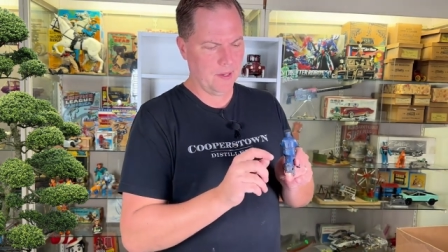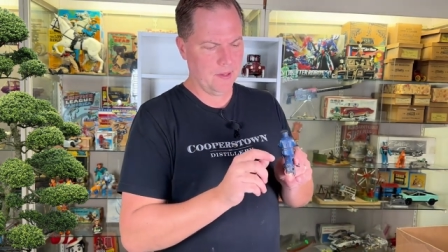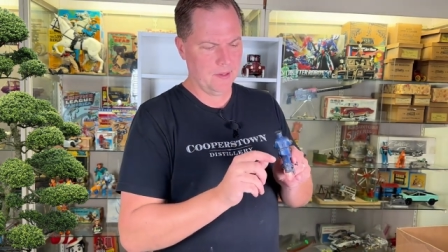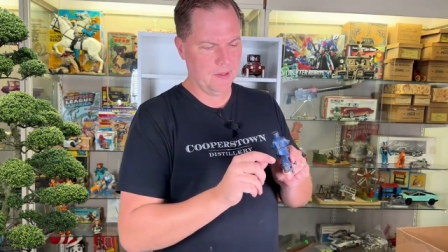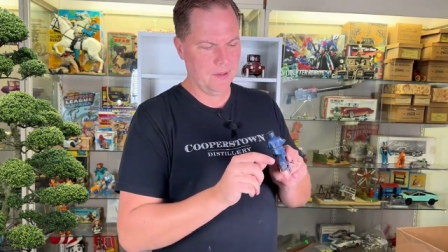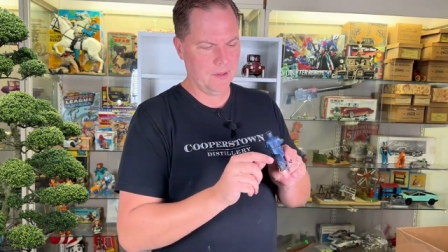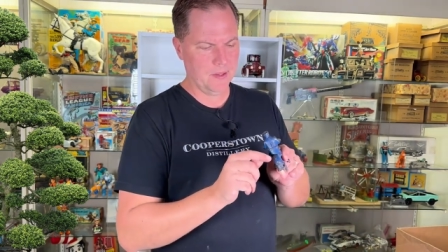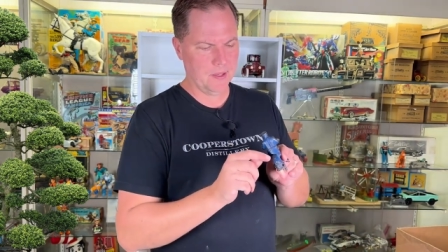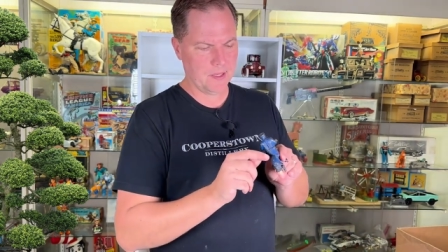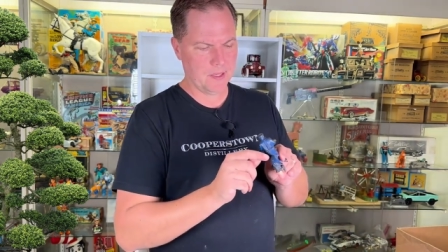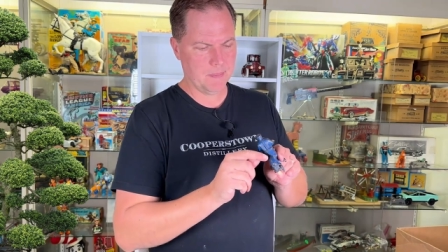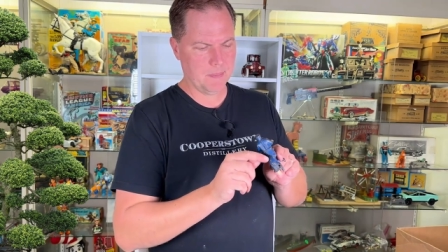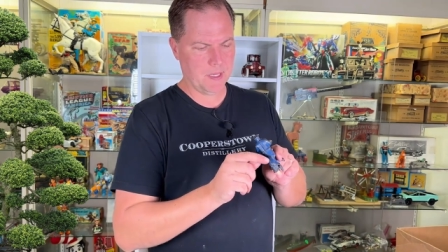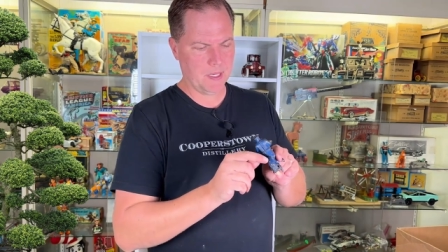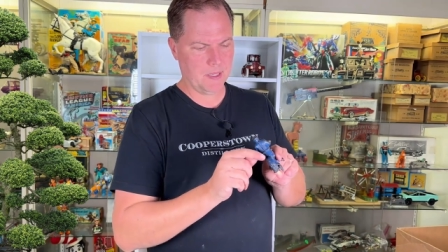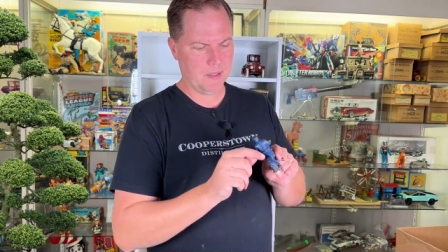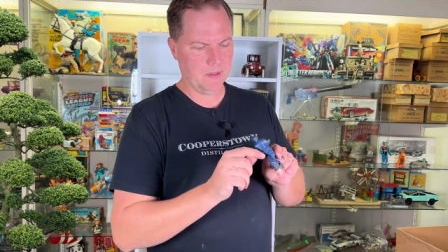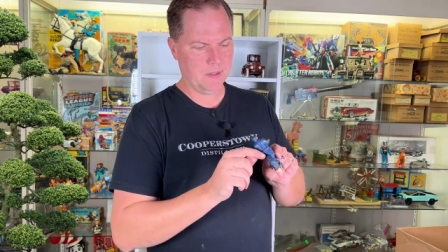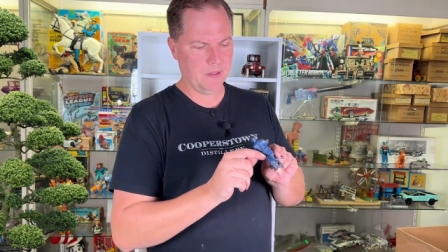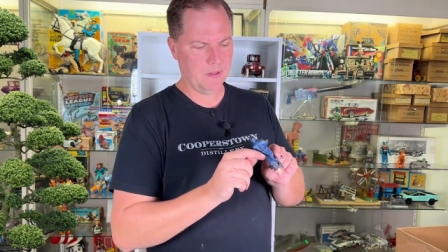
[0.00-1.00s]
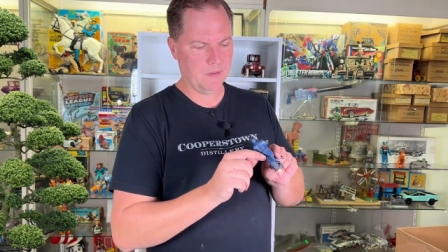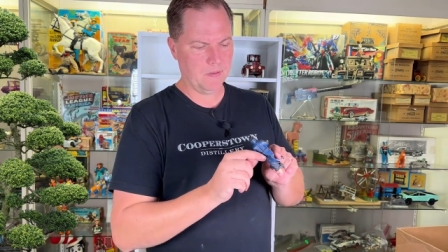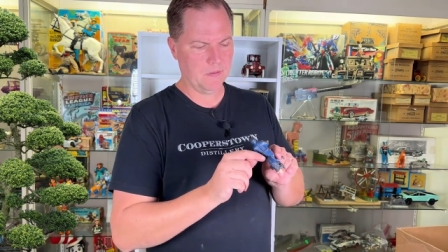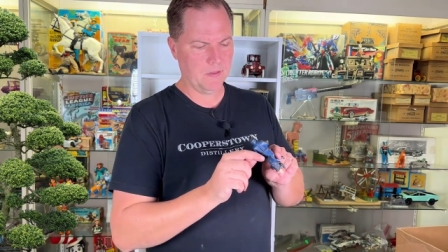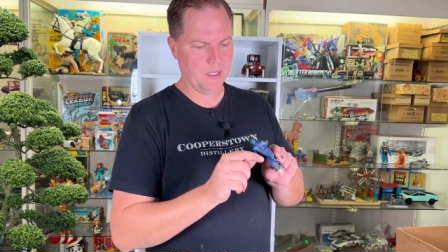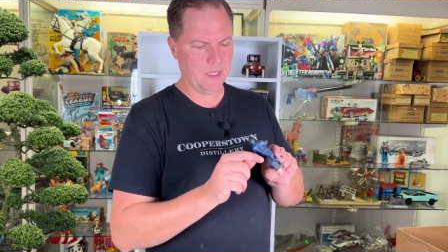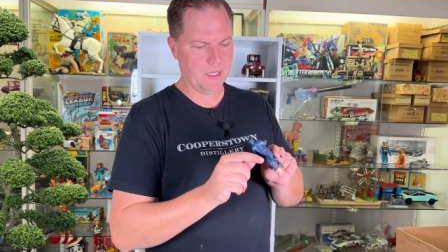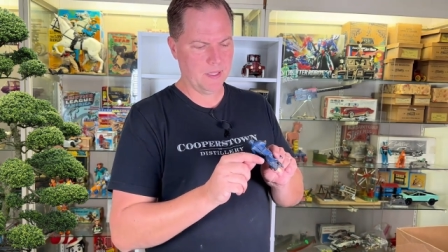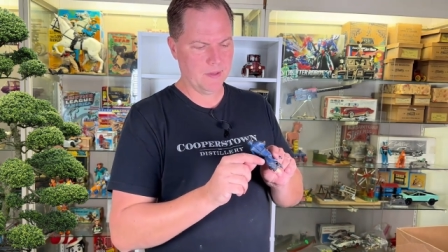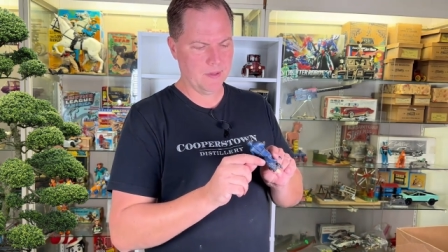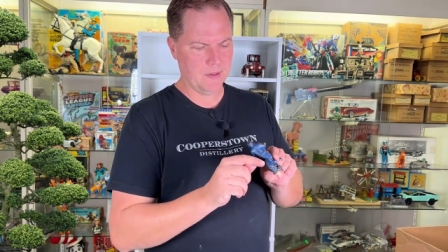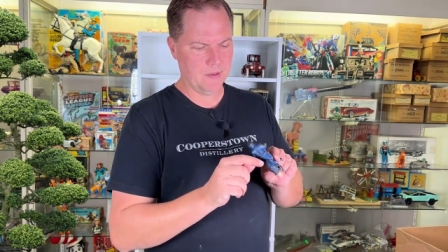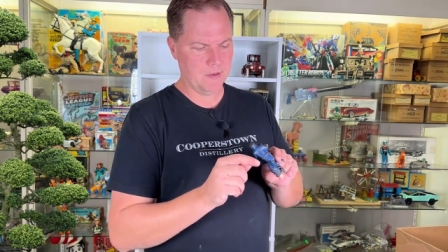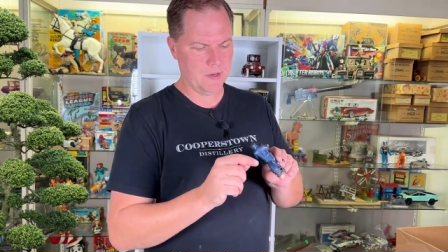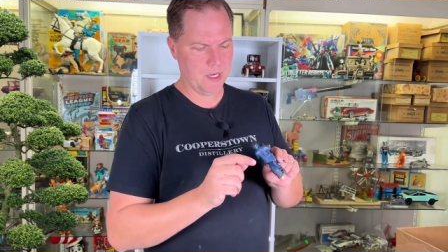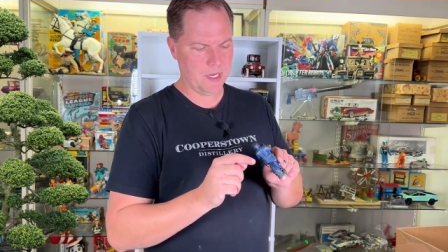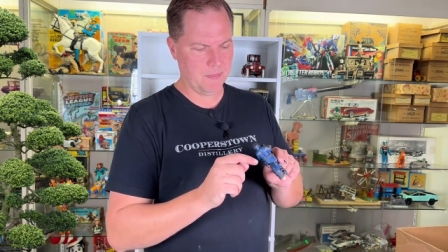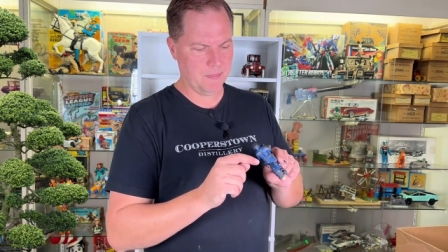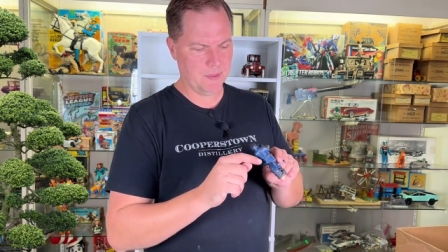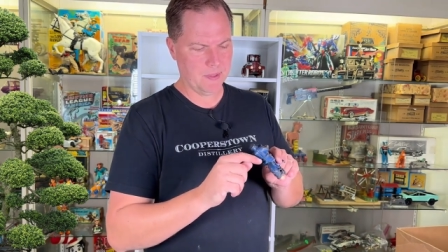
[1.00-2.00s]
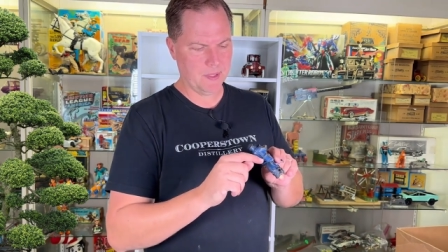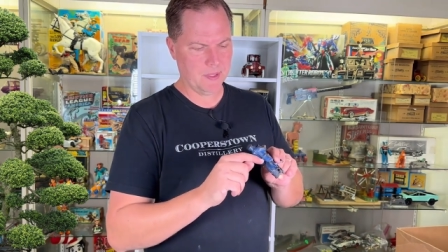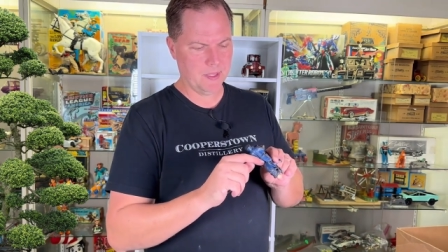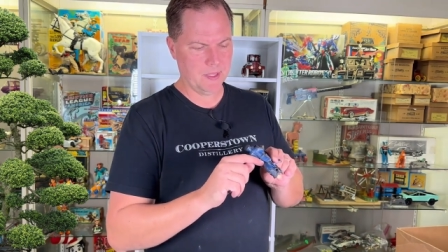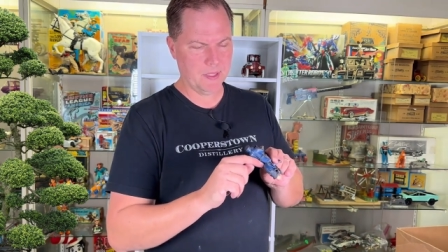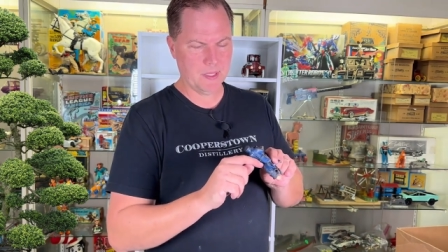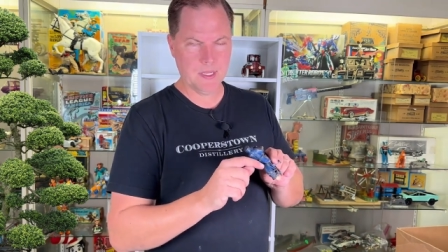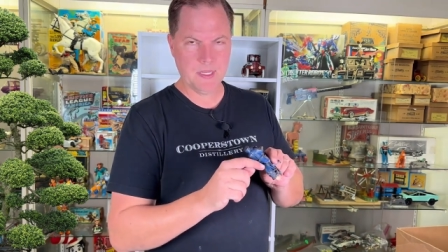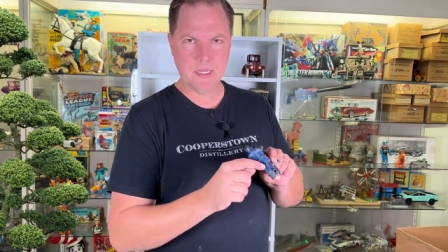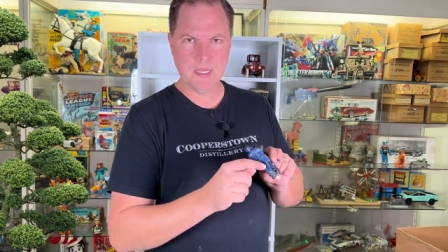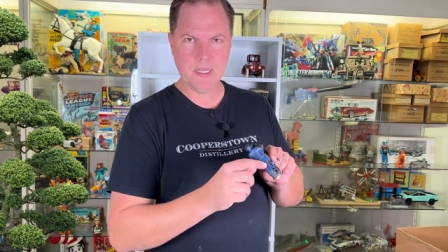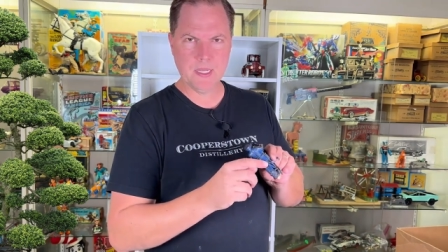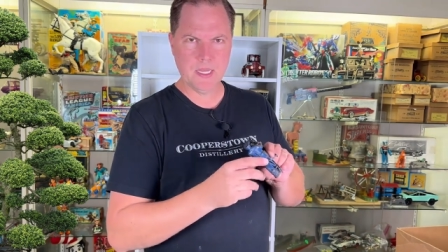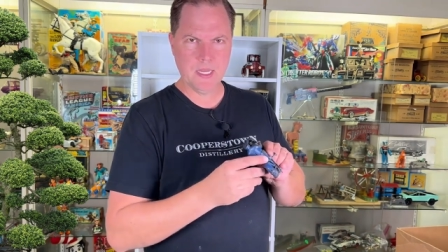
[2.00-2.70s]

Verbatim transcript: You'd expect little flakes and chips and,